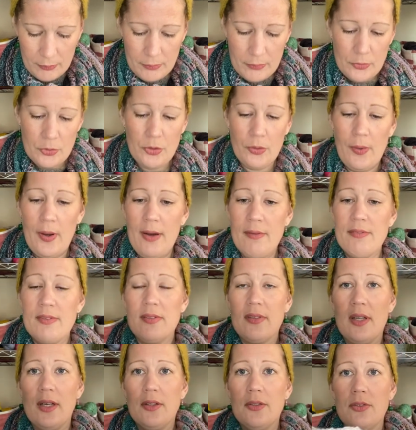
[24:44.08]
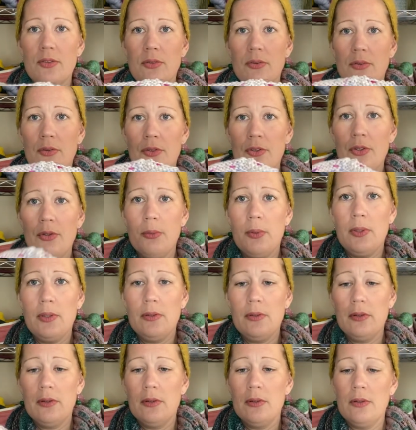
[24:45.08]
so I've started on a new one
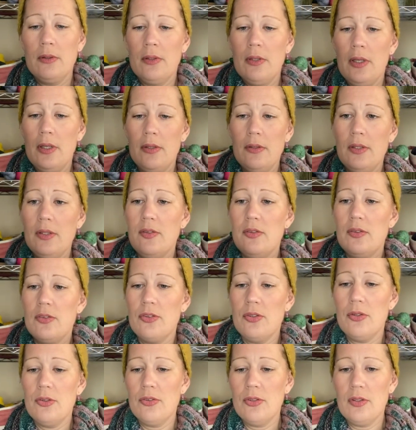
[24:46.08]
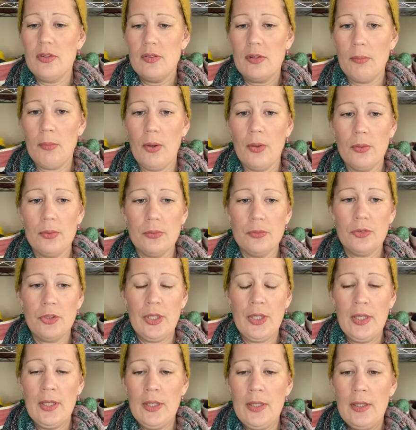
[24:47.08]
and this is using some old
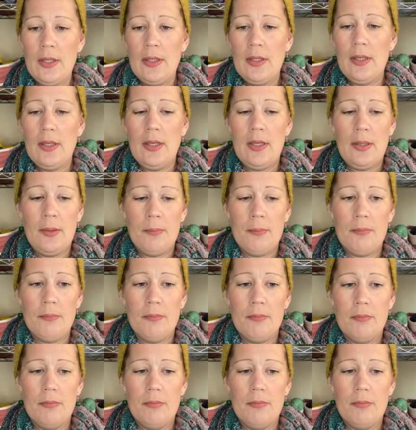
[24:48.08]
um,